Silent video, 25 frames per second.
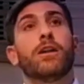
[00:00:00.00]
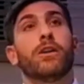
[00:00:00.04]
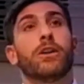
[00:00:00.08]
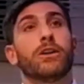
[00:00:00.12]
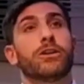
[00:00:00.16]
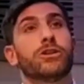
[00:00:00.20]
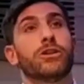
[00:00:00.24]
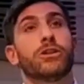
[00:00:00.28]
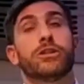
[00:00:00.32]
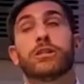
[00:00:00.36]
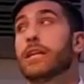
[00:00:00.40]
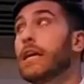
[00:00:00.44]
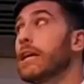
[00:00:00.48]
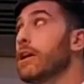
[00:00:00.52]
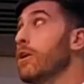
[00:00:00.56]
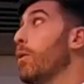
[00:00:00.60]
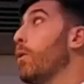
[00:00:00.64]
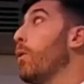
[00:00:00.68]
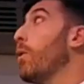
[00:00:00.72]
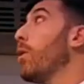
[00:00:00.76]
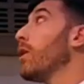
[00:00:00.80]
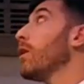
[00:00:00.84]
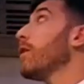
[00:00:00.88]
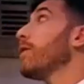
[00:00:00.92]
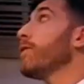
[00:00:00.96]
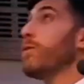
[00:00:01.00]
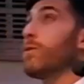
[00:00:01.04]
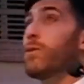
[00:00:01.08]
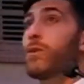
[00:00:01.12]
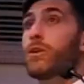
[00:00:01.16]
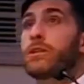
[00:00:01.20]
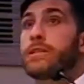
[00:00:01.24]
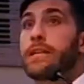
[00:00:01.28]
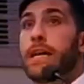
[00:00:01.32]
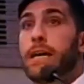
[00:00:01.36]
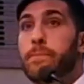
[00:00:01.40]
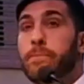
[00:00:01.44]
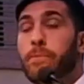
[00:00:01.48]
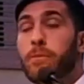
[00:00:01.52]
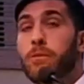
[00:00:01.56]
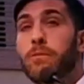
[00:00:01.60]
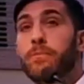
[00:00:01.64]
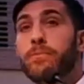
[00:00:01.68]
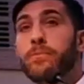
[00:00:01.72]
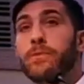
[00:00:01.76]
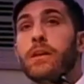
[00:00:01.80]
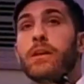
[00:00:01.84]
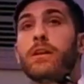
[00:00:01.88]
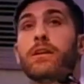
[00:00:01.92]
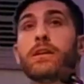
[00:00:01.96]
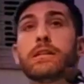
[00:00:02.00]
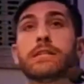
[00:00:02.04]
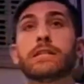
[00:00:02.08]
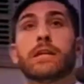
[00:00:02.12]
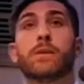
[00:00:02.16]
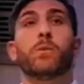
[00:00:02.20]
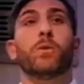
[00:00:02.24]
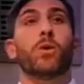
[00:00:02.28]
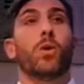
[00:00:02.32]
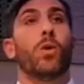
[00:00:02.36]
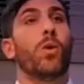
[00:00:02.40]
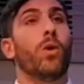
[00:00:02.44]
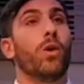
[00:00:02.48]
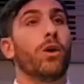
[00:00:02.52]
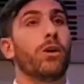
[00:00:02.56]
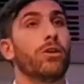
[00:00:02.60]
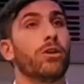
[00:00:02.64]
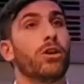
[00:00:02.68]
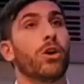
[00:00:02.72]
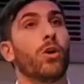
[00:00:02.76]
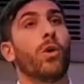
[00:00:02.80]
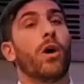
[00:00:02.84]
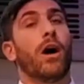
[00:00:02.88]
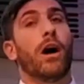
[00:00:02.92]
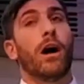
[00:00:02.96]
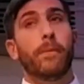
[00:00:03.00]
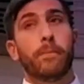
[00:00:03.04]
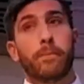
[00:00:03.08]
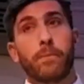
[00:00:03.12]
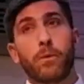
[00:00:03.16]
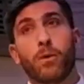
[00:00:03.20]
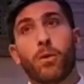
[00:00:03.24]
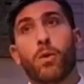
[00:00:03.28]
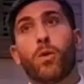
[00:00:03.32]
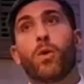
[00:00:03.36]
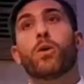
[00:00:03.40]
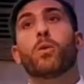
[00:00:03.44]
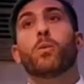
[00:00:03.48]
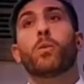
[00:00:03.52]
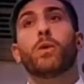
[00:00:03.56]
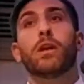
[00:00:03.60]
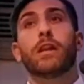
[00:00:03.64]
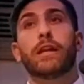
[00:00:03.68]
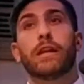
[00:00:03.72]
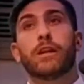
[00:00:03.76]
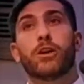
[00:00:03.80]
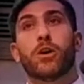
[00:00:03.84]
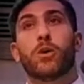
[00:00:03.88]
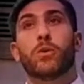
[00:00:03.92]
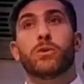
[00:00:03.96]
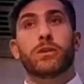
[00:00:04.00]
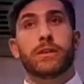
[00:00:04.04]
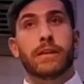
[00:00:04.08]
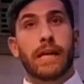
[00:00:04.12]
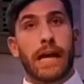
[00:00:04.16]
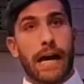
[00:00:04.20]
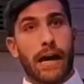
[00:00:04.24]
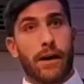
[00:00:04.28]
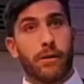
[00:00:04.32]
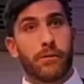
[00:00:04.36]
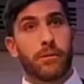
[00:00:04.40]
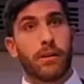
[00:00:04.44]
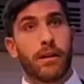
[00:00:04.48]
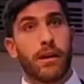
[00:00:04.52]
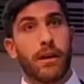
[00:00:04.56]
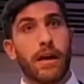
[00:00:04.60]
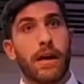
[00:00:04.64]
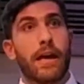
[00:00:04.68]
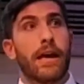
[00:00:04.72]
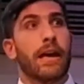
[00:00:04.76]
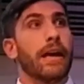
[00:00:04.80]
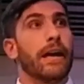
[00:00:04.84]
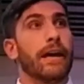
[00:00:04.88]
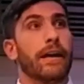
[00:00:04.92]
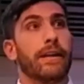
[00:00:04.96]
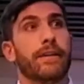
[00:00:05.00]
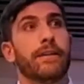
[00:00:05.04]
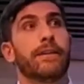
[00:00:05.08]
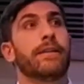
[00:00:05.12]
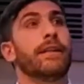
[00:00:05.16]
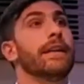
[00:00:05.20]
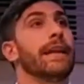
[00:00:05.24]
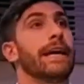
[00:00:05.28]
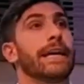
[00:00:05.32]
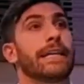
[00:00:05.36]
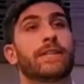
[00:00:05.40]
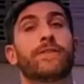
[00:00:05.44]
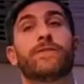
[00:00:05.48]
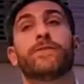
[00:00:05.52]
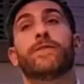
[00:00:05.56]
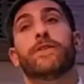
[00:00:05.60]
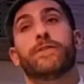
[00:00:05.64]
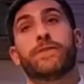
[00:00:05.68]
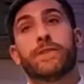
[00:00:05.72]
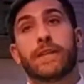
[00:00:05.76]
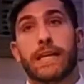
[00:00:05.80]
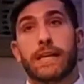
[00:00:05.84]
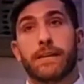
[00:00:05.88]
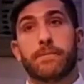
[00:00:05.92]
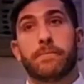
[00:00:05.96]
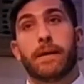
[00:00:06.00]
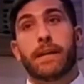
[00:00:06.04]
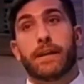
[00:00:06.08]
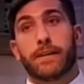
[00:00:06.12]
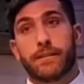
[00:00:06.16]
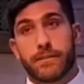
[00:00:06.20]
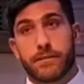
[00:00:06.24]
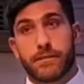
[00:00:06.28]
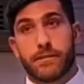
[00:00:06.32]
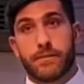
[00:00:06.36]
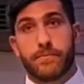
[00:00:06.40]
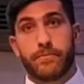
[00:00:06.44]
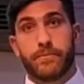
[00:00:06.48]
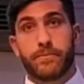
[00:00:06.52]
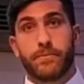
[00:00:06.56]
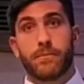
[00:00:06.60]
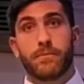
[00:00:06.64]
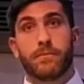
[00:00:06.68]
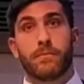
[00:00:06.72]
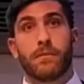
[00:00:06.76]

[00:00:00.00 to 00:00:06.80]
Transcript: Let's just take oil, for example. Let's say, will oil go up or will it go down in the next 15 minutes?